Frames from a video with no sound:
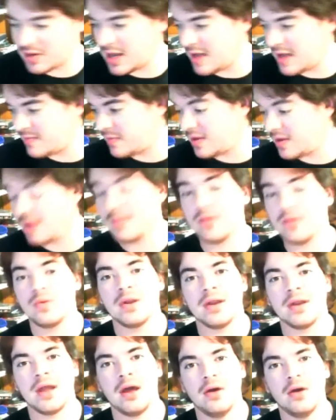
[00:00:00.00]
which I don't have
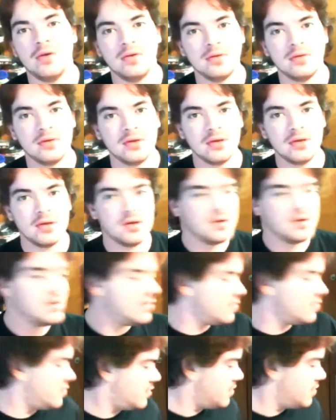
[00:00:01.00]
around me right now.
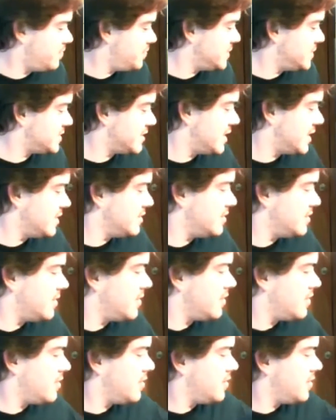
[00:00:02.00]
We'll
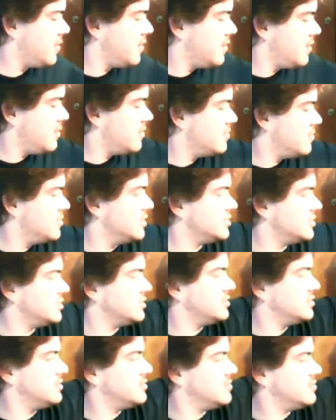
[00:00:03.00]
pretend
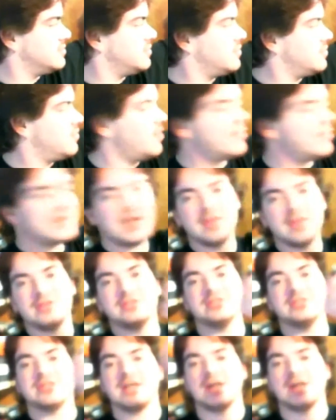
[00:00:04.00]
this is
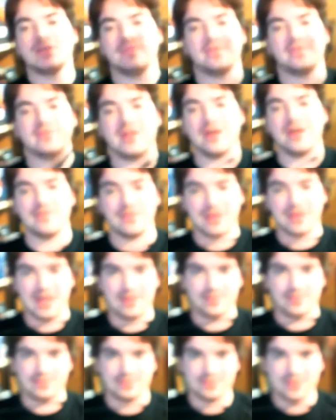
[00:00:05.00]
the
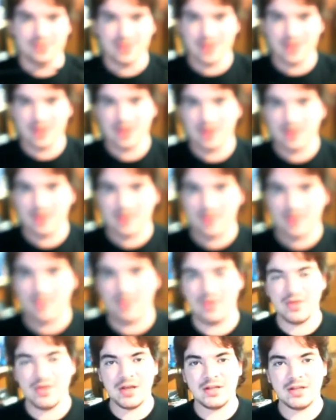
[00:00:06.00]
telephone cable.
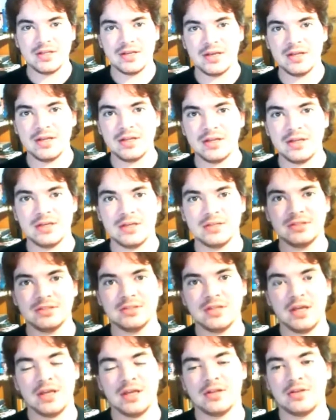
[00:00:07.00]
What they
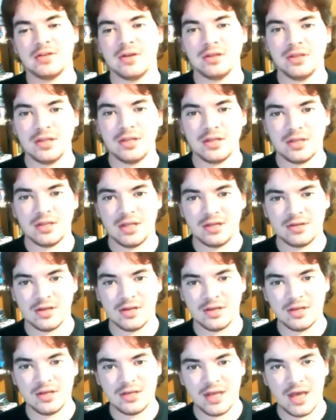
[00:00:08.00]
did is they took
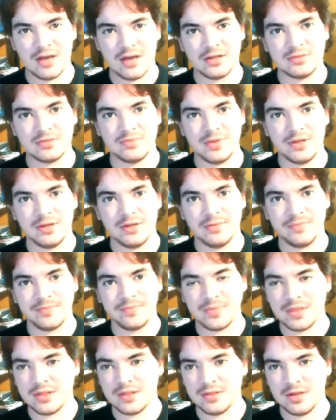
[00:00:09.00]
a data
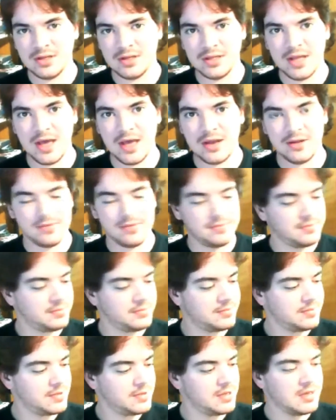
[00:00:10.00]
speed, took
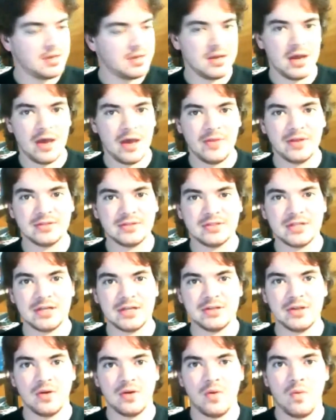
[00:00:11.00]
data,
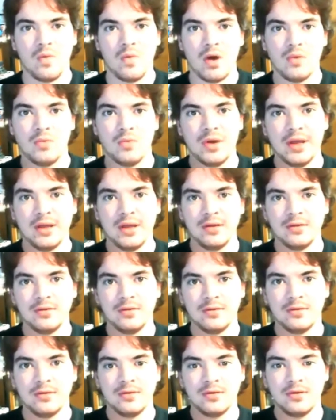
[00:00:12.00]
and they sent it one
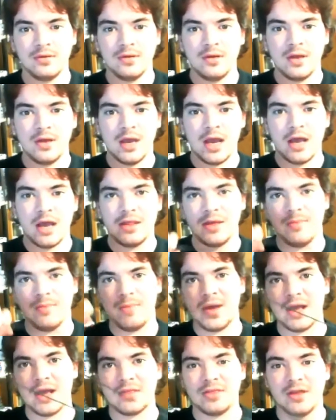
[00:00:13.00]
way,
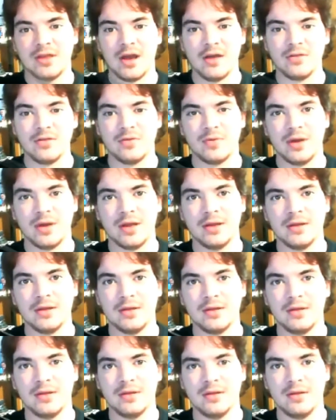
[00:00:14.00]
and then back the
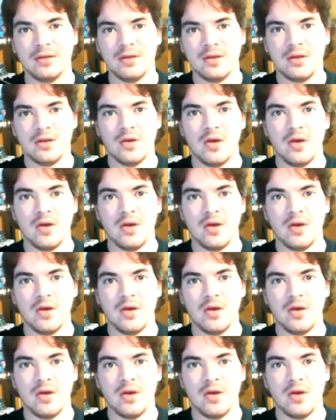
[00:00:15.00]
other way,